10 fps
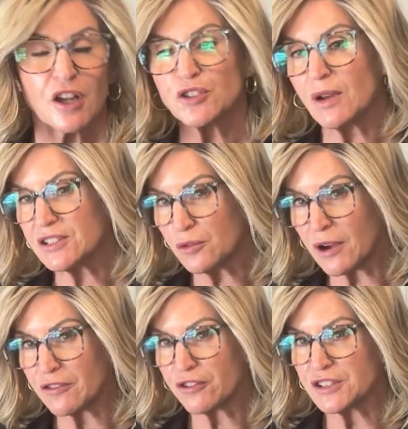So as a
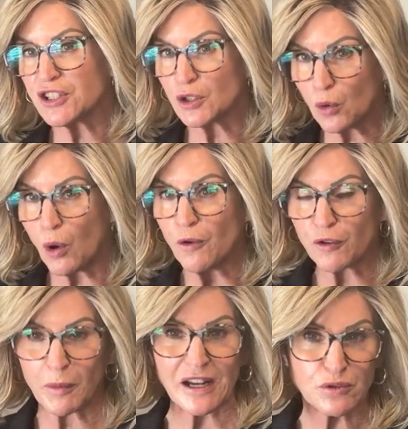reference, the quote
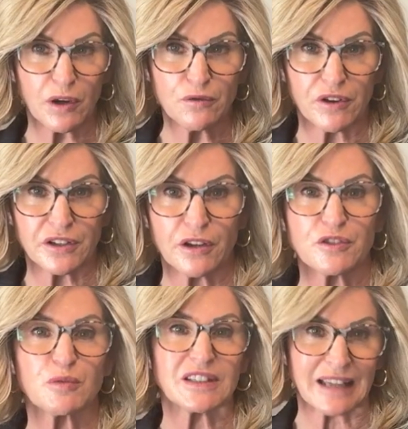for my 12
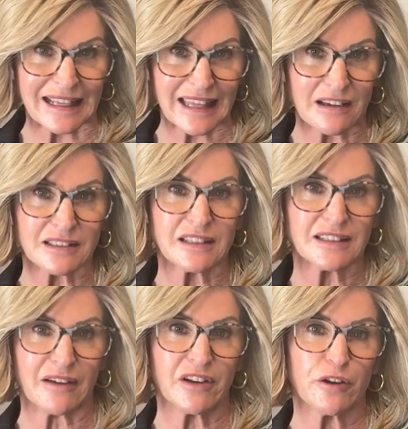windows was
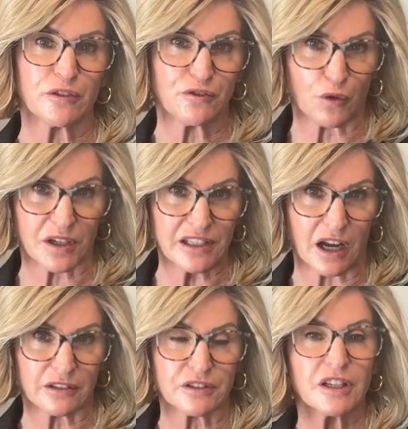
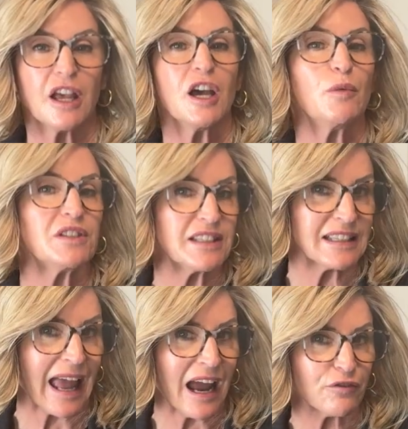$9,740, which is
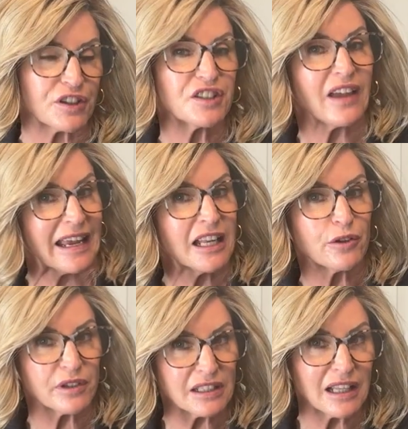an average of
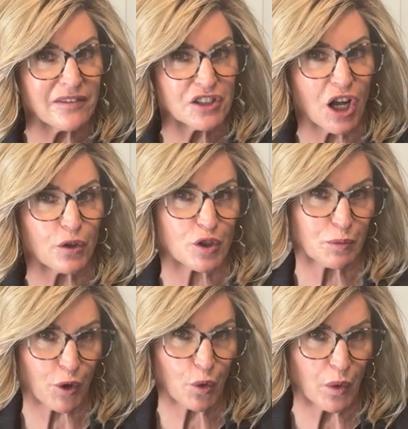
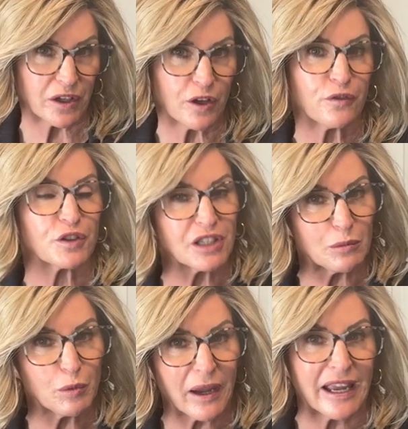$811 per window for
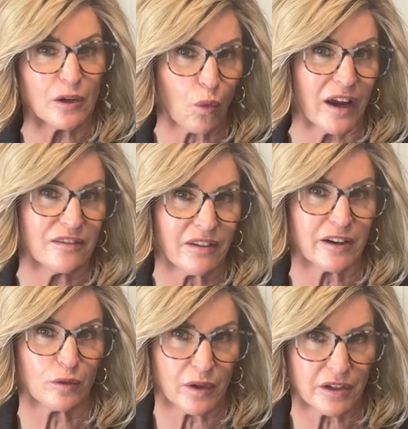double pane white
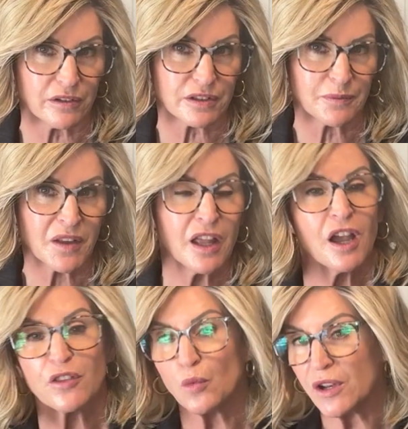vinyl windows.
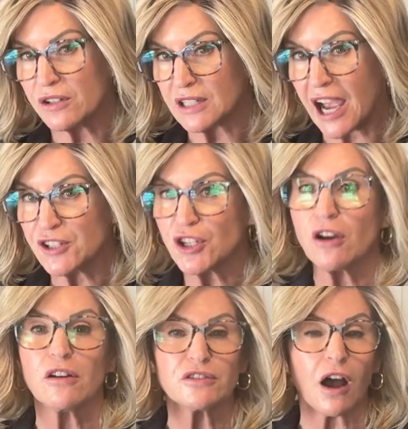The windows I
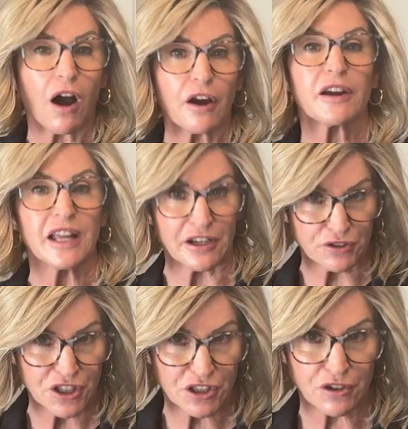chose are
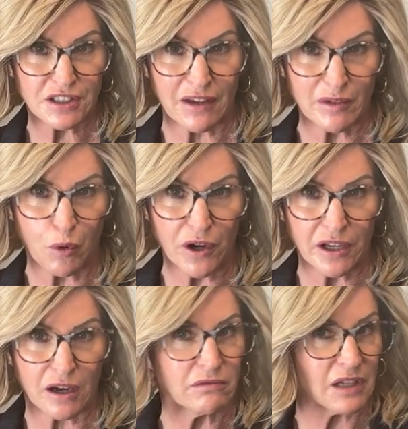Energy Star
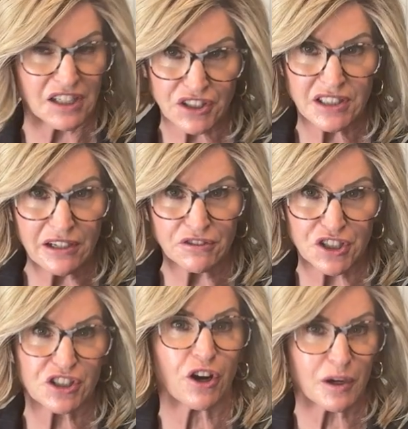7.0, not just
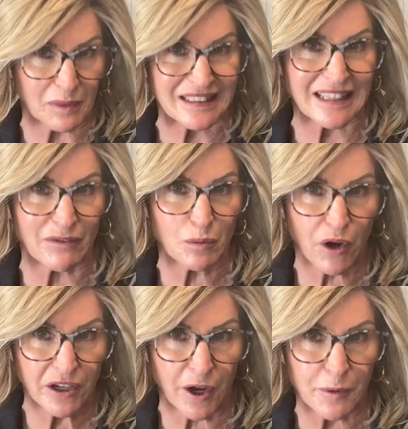Energy Star, but
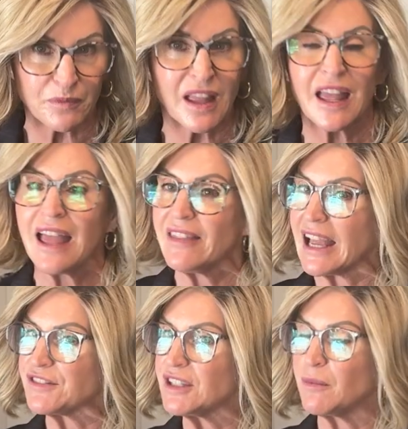7.0. They
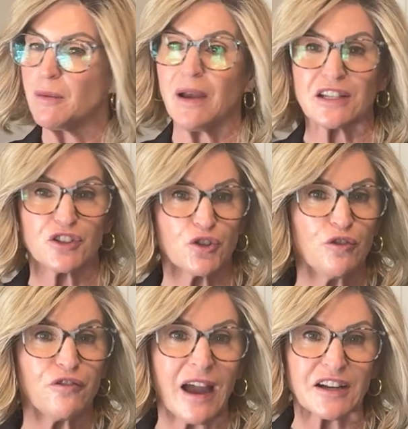have some of the best
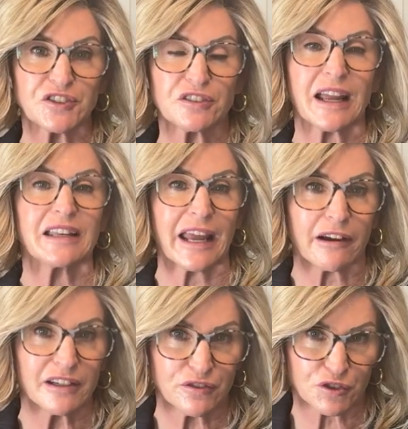U factor and
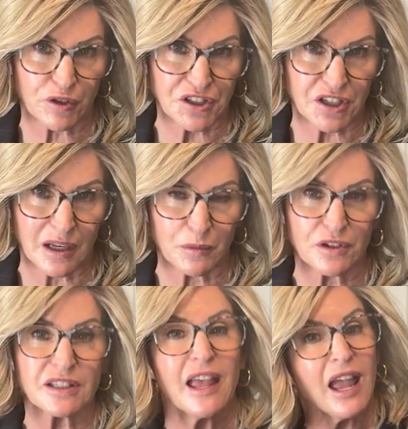air infiltration
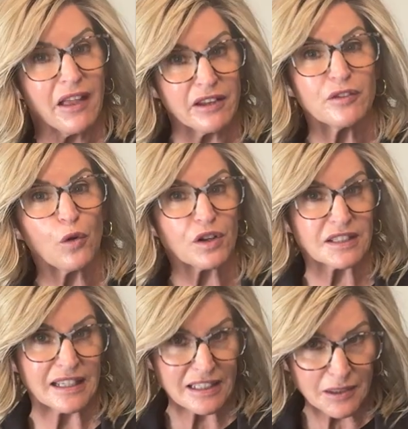numbers. And then of
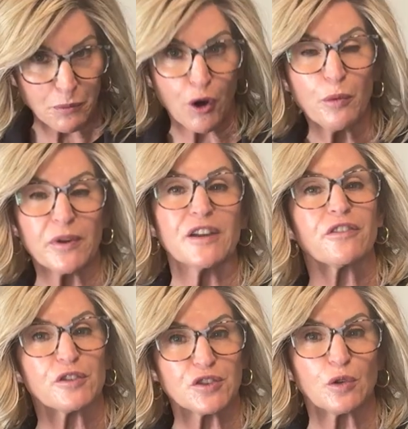course, it's appropriate
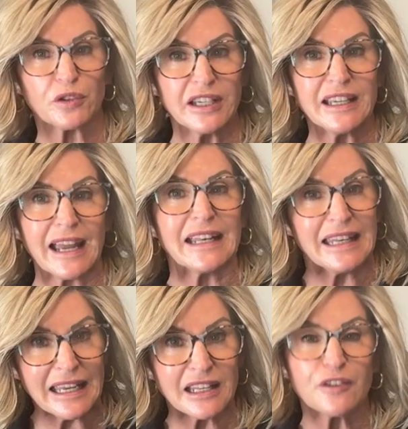for the solar heat gain
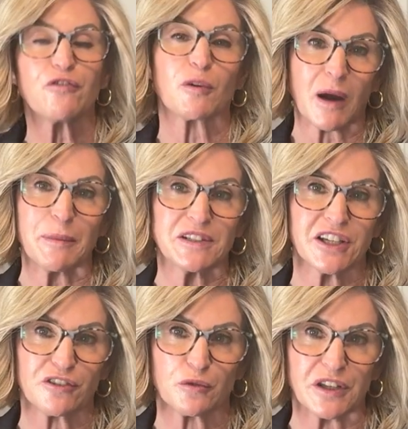needed for my
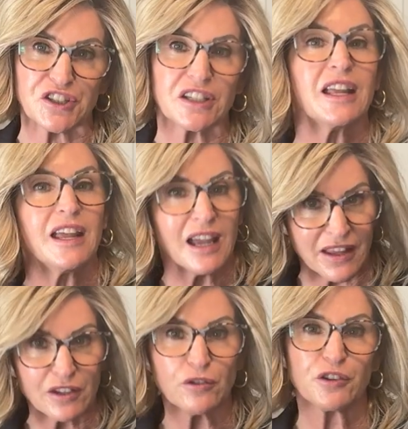particular region
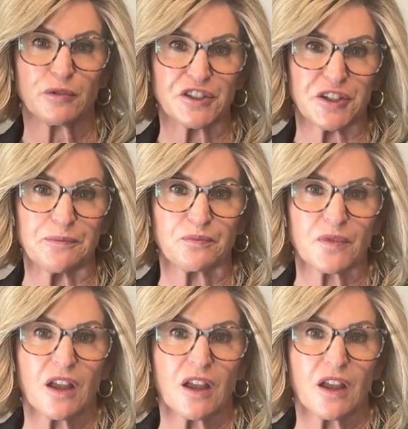in the North region.